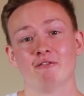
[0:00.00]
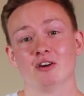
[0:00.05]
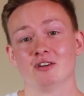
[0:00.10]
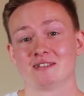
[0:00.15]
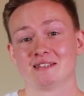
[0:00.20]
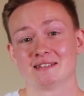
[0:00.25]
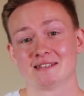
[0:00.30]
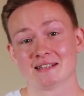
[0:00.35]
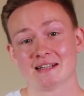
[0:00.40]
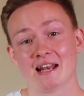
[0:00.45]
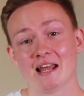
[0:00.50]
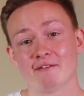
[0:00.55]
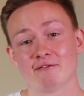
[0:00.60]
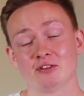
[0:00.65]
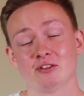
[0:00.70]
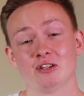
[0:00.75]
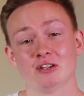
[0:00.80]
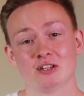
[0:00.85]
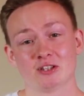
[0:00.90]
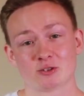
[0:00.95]
verses
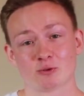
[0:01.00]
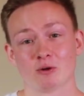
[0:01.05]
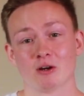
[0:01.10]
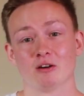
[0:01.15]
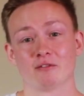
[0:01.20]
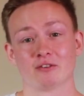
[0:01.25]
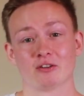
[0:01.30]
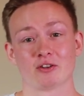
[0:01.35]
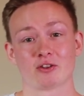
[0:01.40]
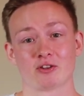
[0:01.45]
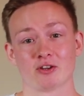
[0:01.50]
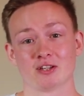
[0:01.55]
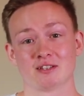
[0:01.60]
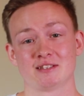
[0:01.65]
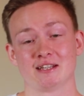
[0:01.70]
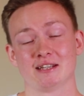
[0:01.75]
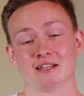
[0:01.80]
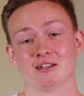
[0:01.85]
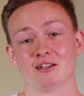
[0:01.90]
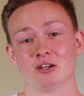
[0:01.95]
11, 12, and
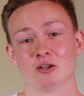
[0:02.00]
13,